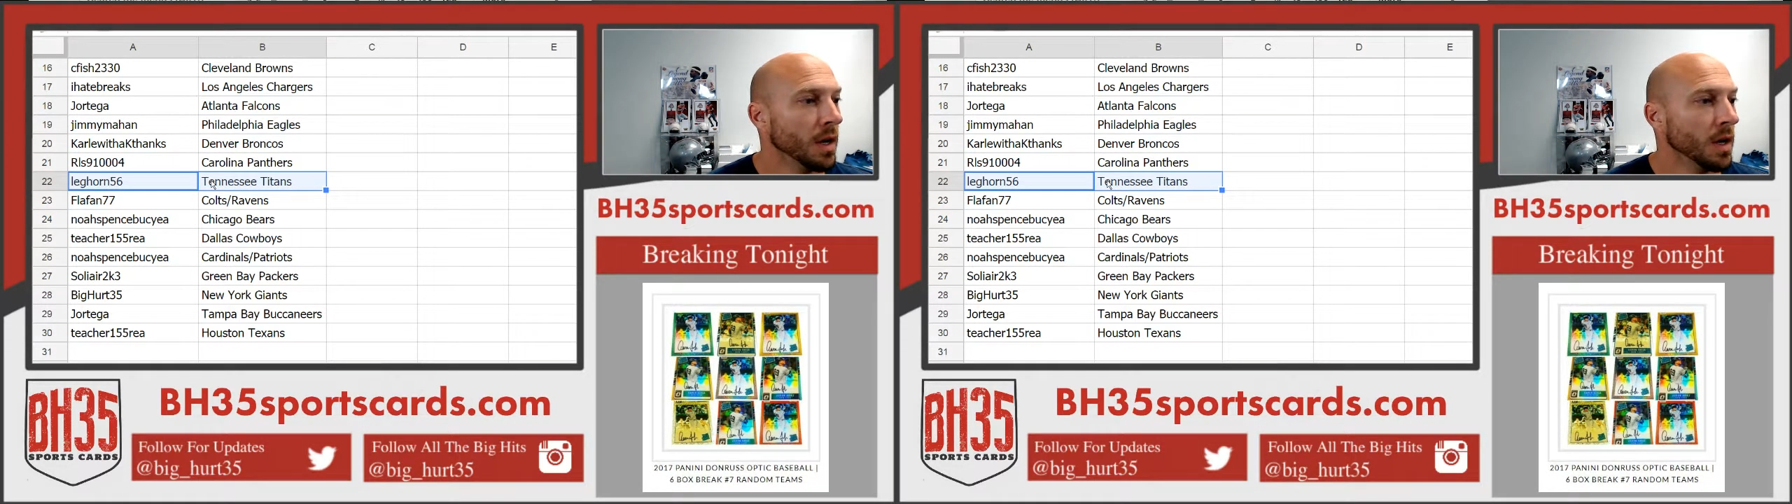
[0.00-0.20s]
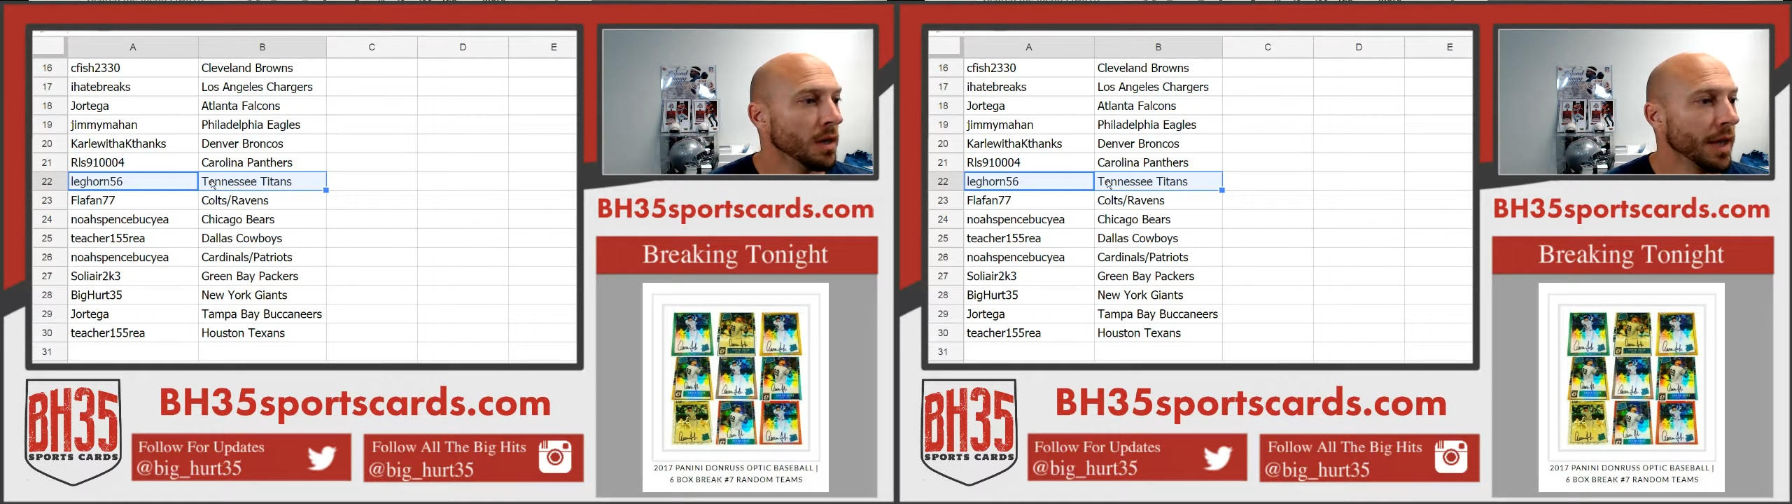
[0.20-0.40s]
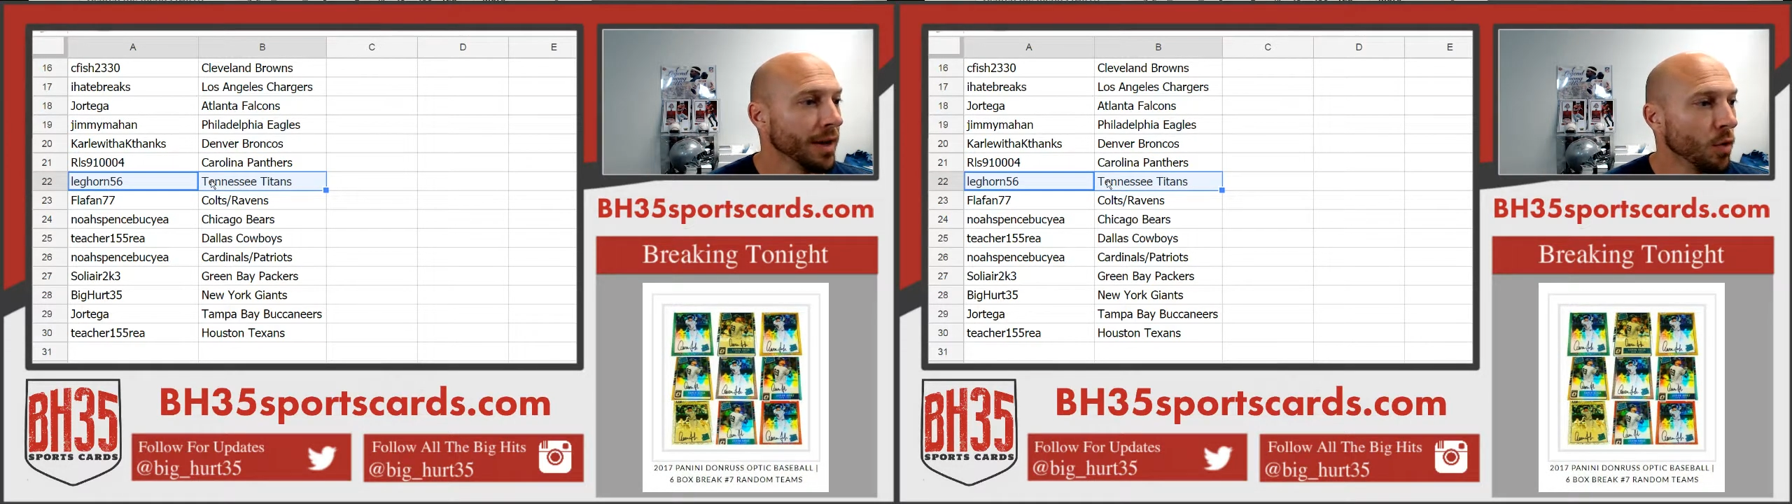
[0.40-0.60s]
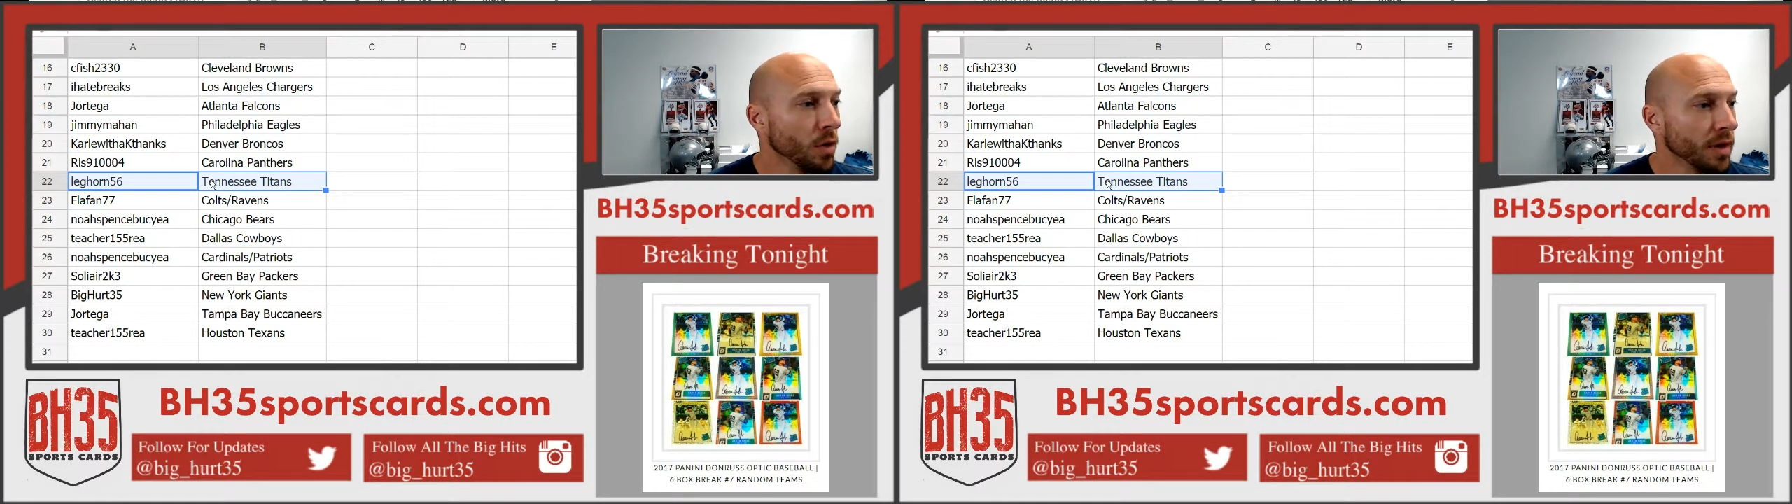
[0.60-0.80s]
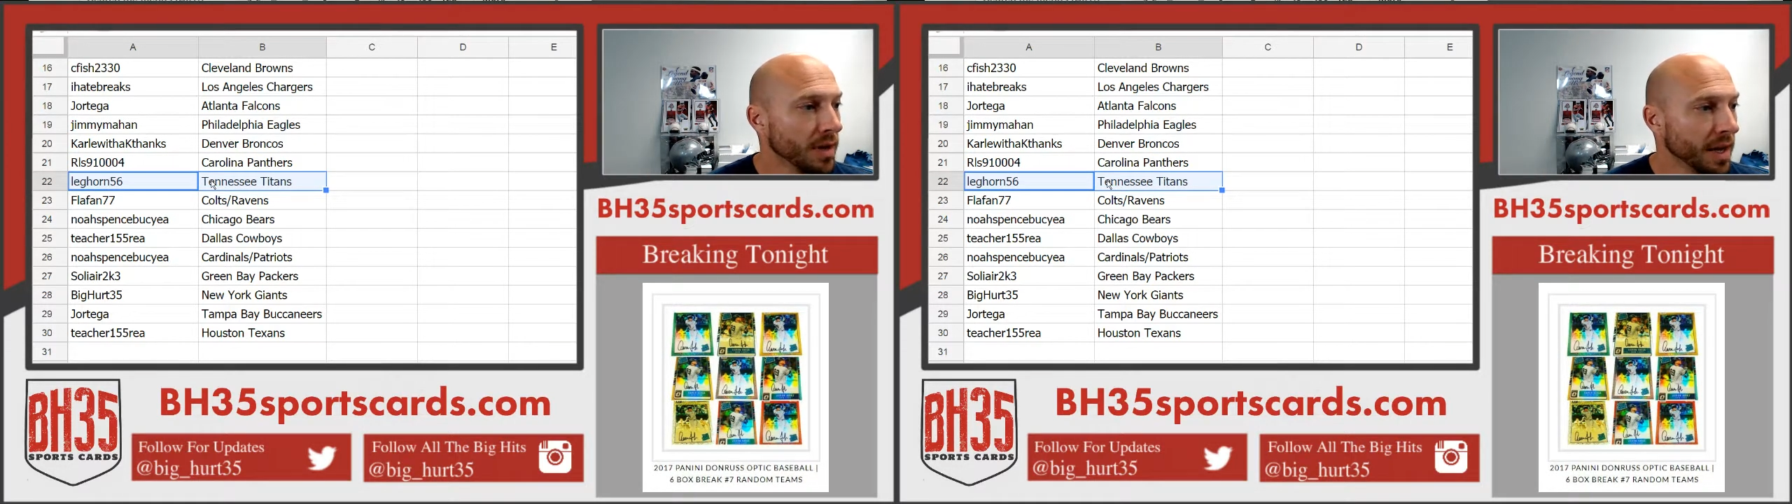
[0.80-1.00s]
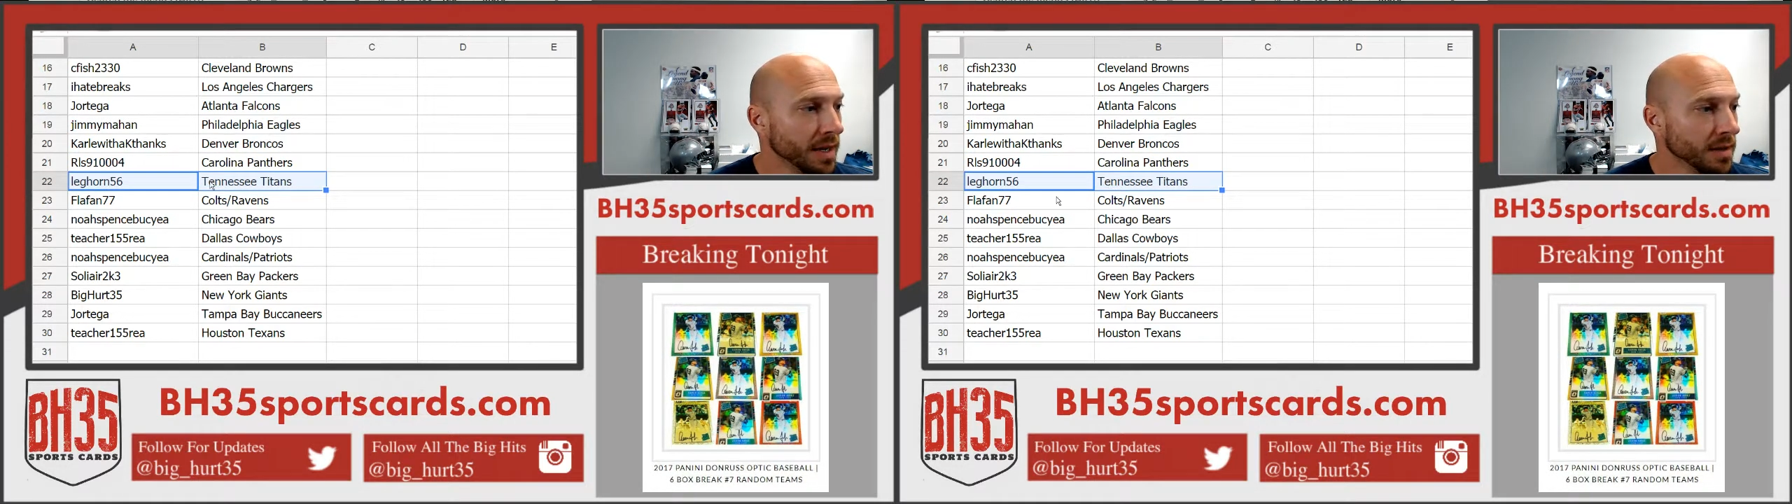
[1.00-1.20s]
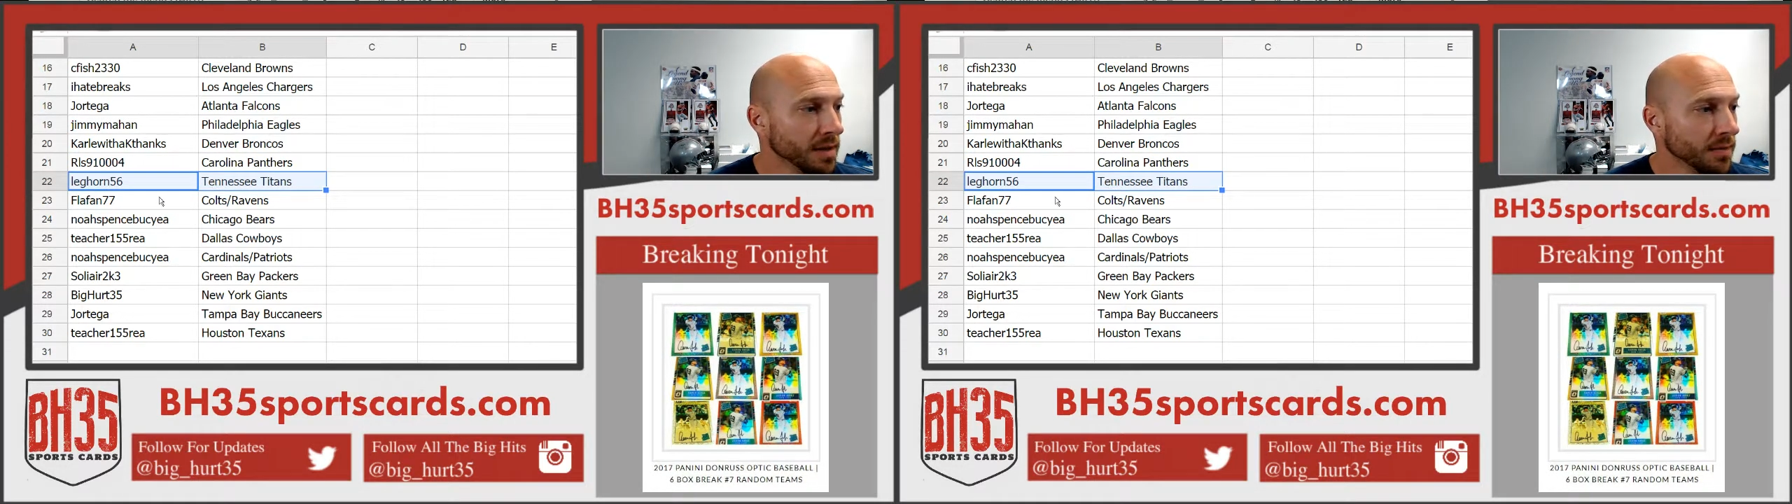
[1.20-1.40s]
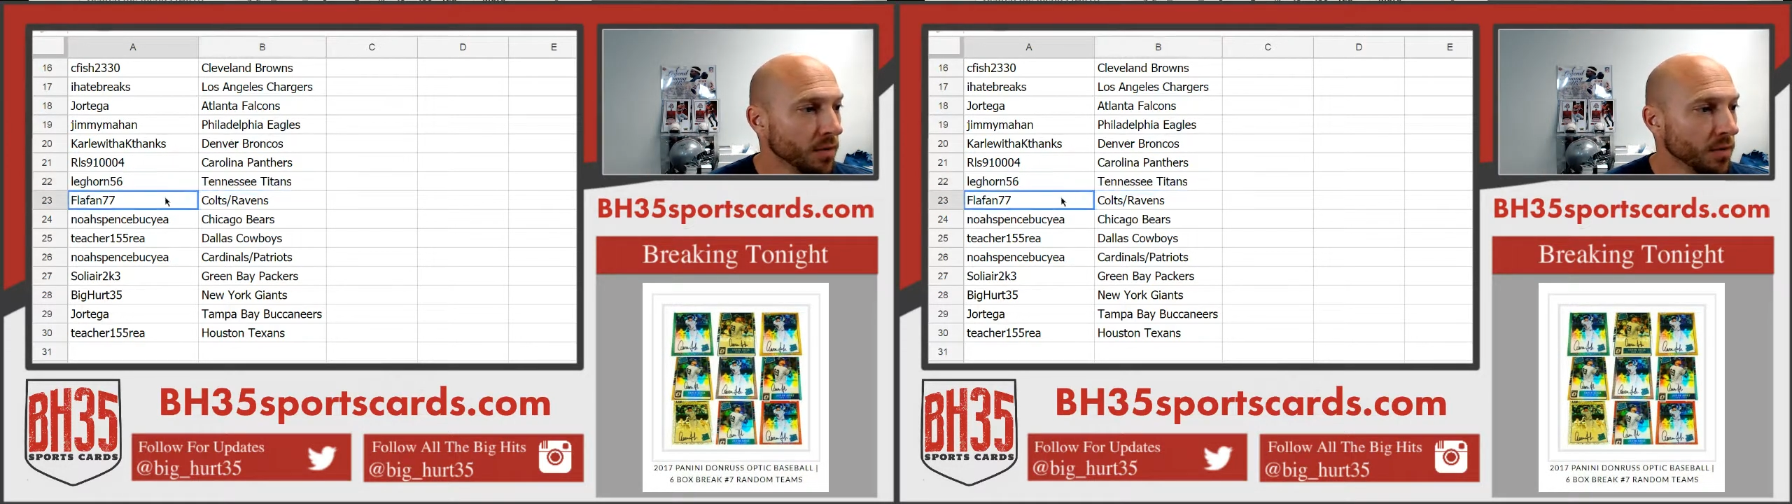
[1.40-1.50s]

Leghorn, the Titans.